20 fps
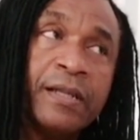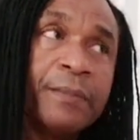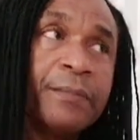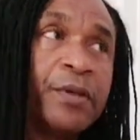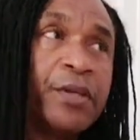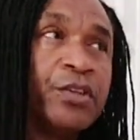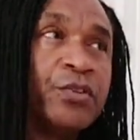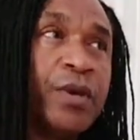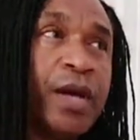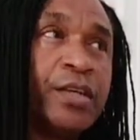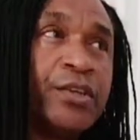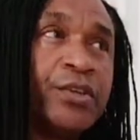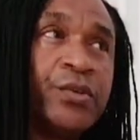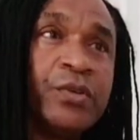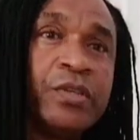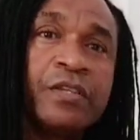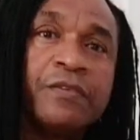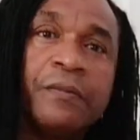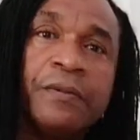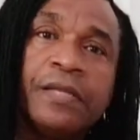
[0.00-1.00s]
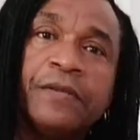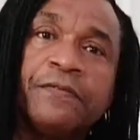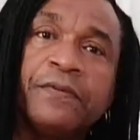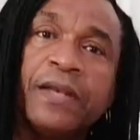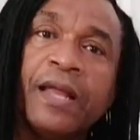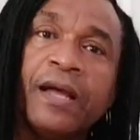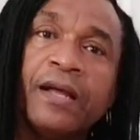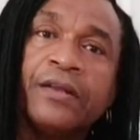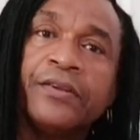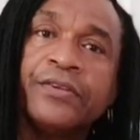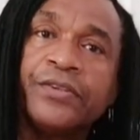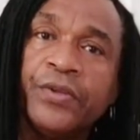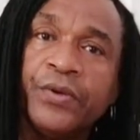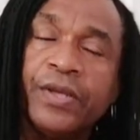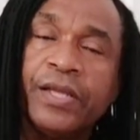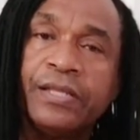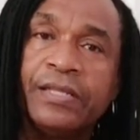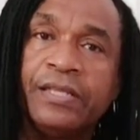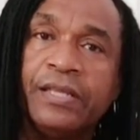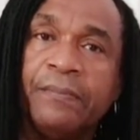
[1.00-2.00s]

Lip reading: I'm going to try and shoot some different angles so you can see